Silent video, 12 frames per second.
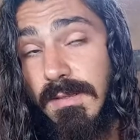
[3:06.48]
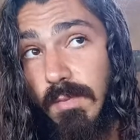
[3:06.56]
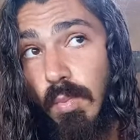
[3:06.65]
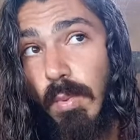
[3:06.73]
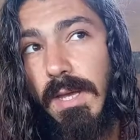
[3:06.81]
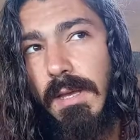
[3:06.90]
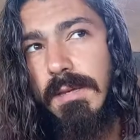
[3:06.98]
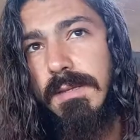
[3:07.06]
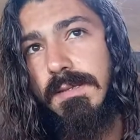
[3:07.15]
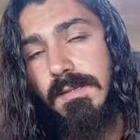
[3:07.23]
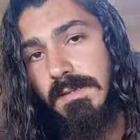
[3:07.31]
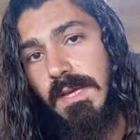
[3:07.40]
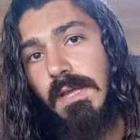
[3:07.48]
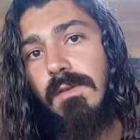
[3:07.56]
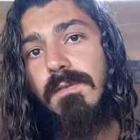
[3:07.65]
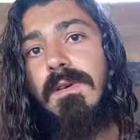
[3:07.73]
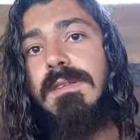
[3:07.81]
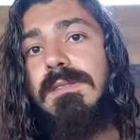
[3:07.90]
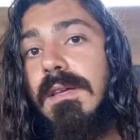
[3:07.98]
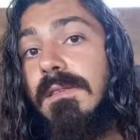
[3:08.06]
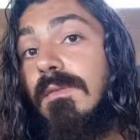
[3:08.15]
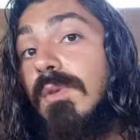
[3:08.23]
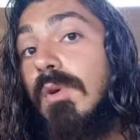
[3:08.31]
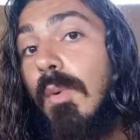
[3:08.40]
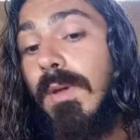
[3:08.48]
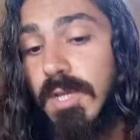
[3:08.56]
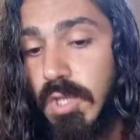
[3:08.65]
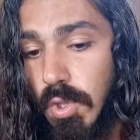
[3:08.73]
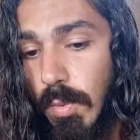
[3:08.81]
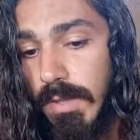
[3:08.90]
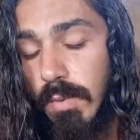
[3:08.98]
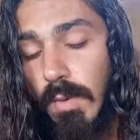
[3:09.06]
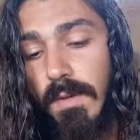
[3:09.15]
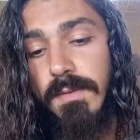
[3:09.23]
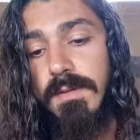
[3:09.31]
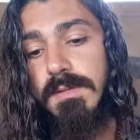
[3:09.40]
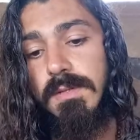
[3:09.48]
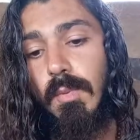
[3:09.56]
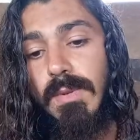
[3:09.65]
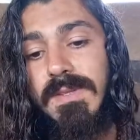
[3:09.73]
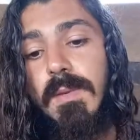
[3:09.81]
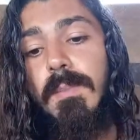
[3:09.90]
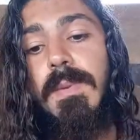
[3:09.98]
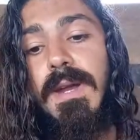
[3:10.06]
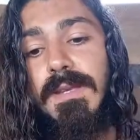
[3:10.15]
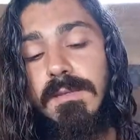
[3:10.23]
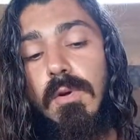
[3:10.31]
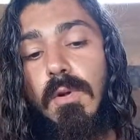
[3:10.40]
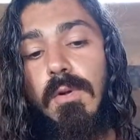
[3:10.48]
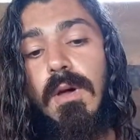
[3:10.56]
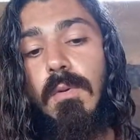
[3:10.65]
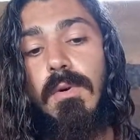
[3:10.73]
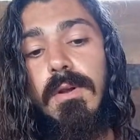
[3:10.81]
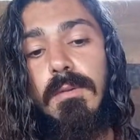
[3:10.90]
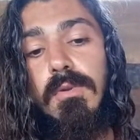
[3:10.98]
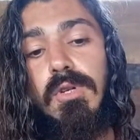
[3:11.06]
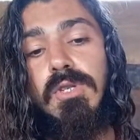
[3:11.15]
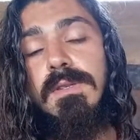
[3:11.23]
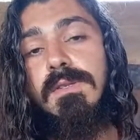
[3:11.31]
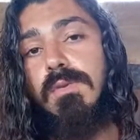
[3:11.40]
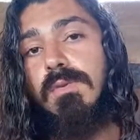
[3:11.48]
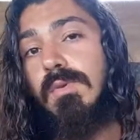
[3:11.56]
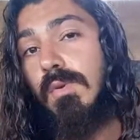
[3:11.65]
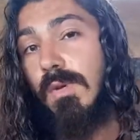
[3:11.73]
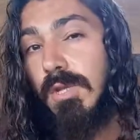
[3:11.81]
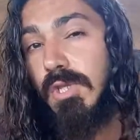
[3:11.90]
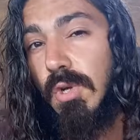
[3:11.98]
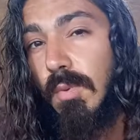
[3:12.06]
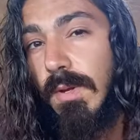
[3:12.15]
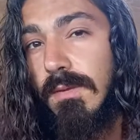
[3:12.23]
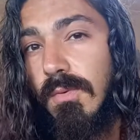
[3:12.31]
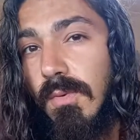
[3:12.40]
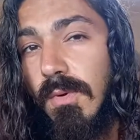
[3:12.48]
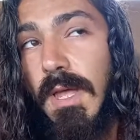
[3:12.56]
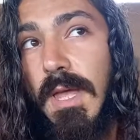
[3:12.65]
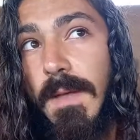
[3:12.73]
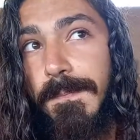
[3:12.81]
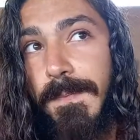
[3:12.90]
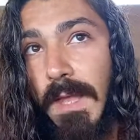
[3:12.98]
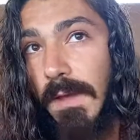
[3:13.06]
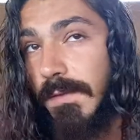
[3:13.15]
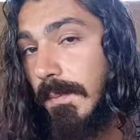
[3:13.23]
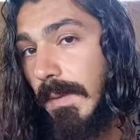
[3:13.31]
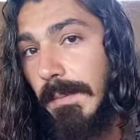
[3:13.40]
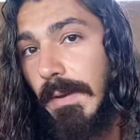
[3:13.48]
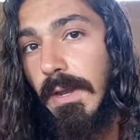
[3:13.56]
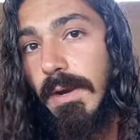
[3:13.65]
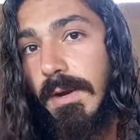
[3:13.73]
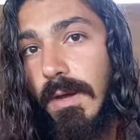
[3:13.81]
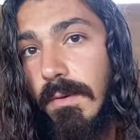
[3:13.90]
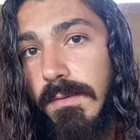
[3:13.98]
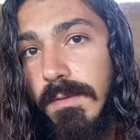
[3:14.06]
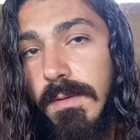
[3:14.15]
weakness inside of us, and we don't want to show it to others, so we suppress all our emotions to not show it to other people around,